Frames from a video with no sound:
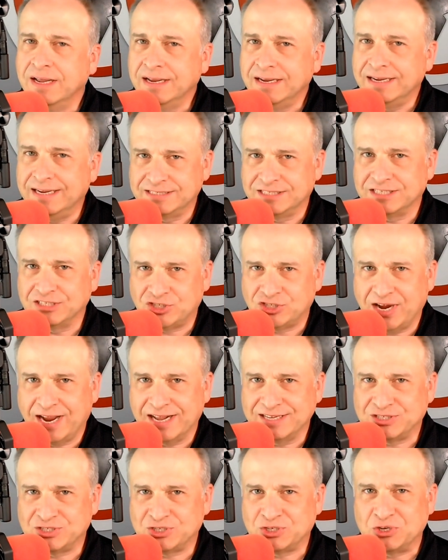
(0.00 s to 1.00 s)
gets a
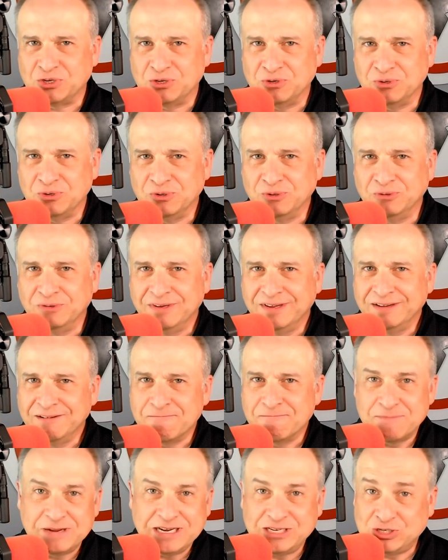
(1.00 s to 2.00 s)
chance to
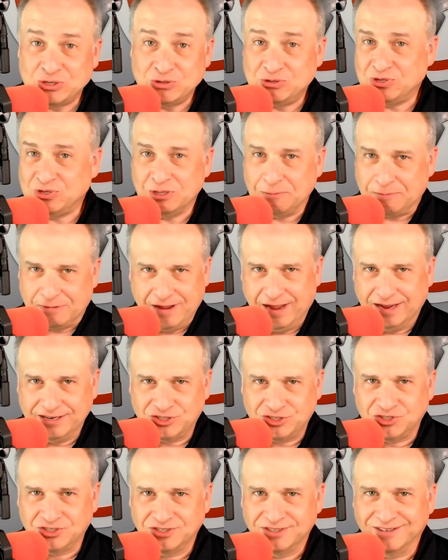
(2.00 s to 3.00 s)
beat you to the
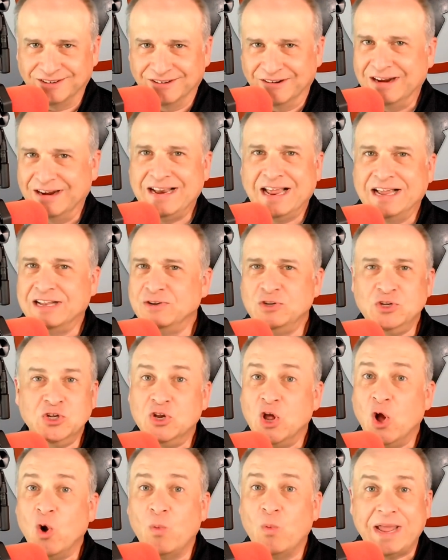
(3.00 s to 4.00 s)
punch. All right. And
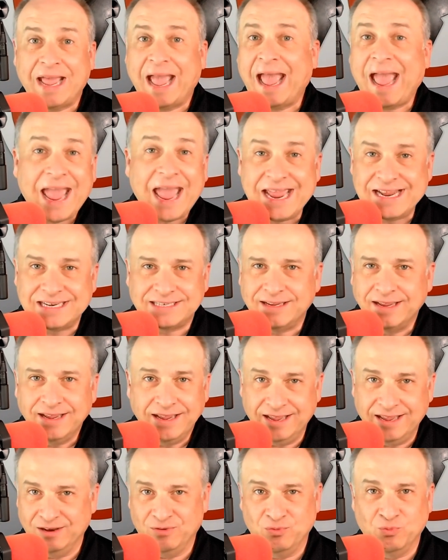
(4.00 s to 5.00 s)
we hate
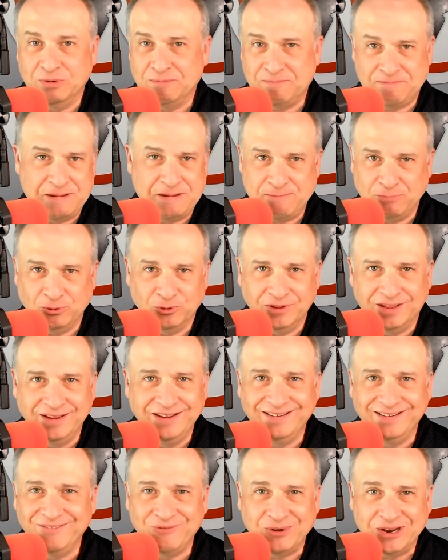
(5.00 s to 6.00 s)
it
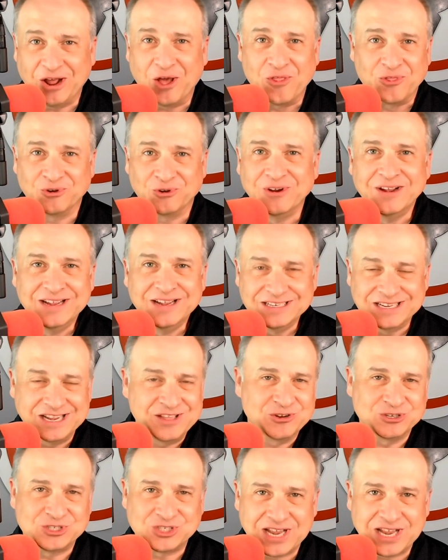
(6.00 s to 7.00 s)
when other
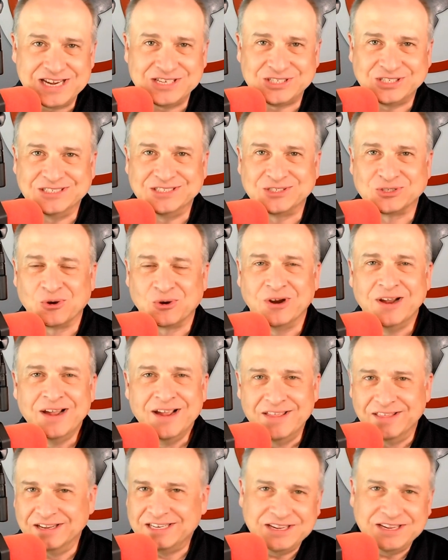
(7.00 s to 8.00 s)
either stations or
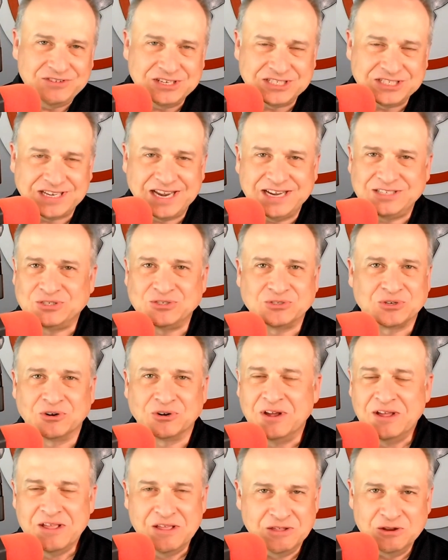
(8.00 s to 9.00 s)
the TV stations or
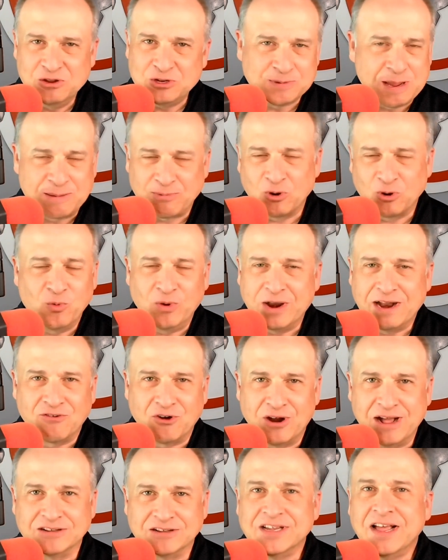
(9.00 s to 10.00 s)
the newspaper or
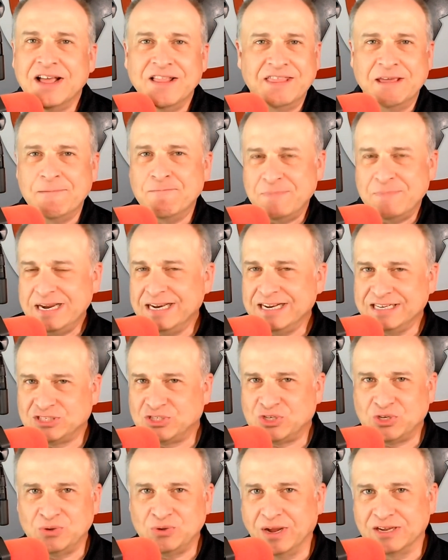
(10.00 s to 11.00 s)
whatever else, they beat us
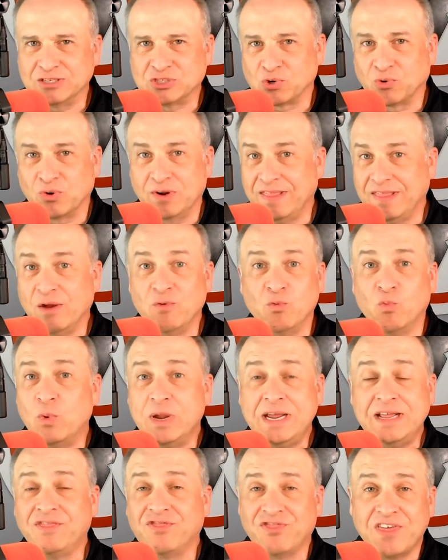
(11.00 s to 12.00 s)
to a story that
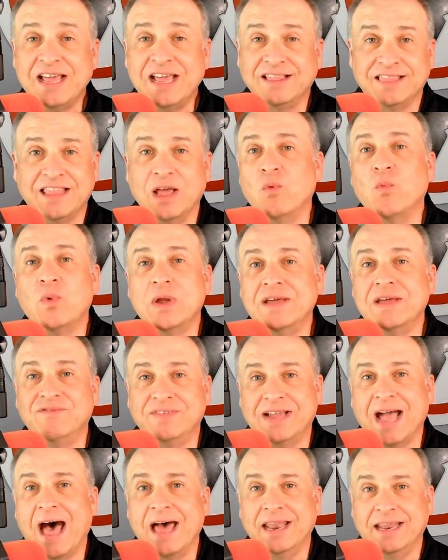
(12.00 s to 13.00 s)
we think that we've
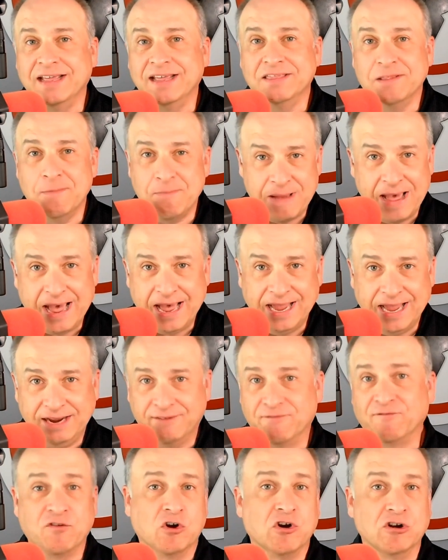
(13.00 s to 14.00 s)
got in the bag
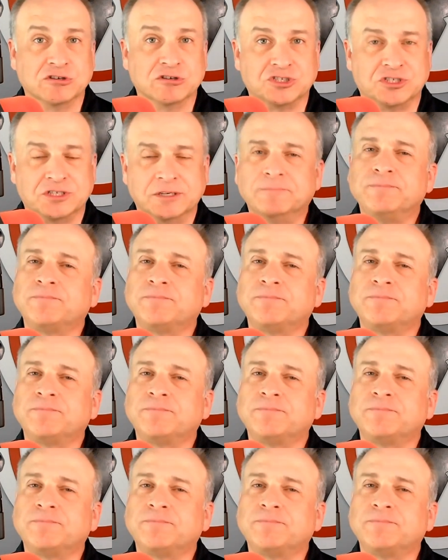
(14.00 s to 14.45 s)
first,